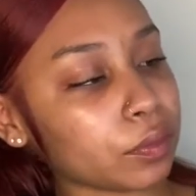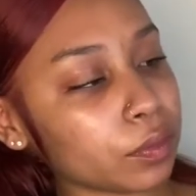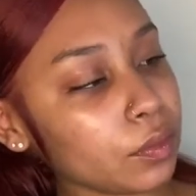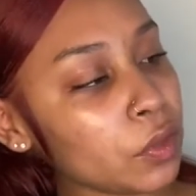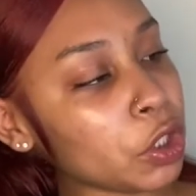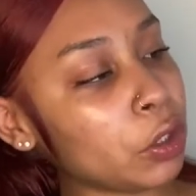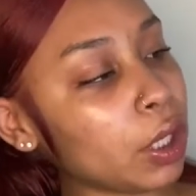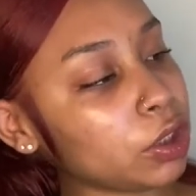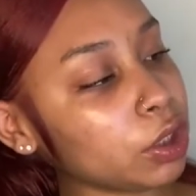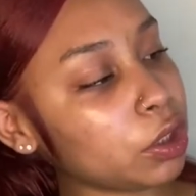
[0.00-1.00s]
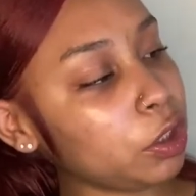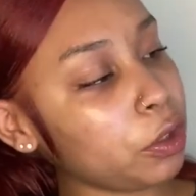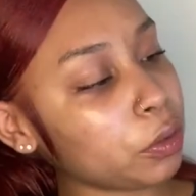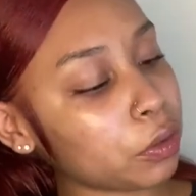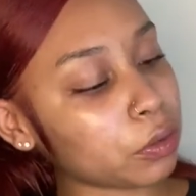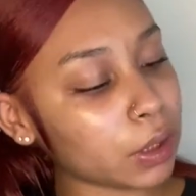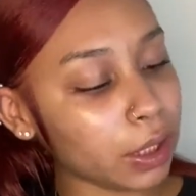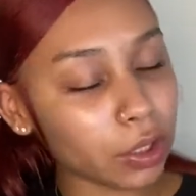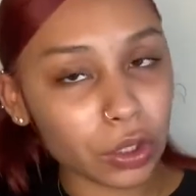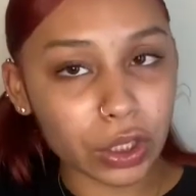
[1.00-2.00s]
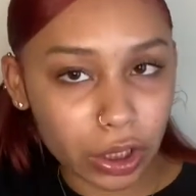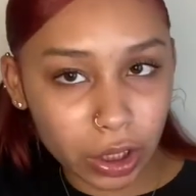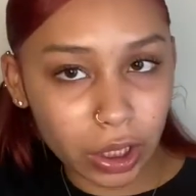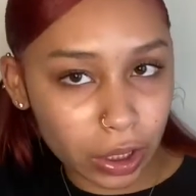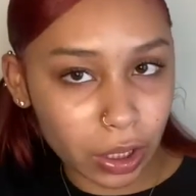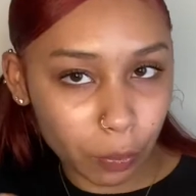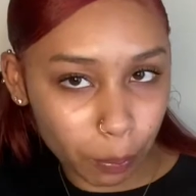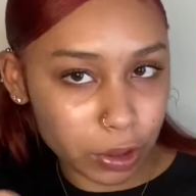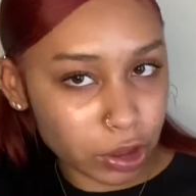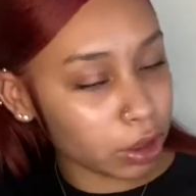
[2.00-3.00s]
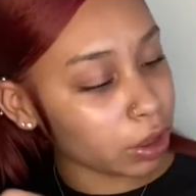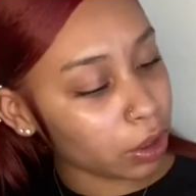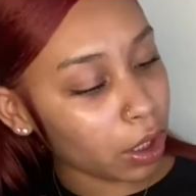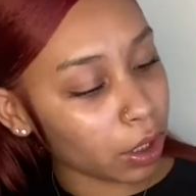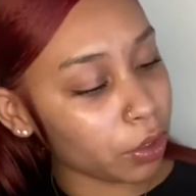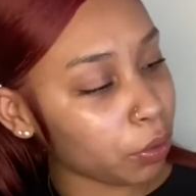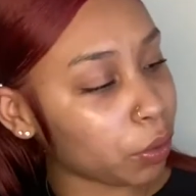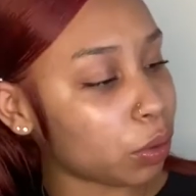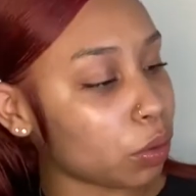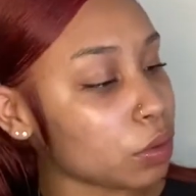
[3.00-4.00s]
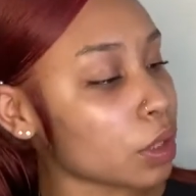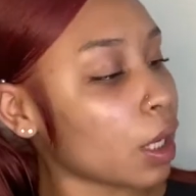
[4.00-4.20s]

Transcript: You got your cuticle cleaner to clean, like push the cuticles.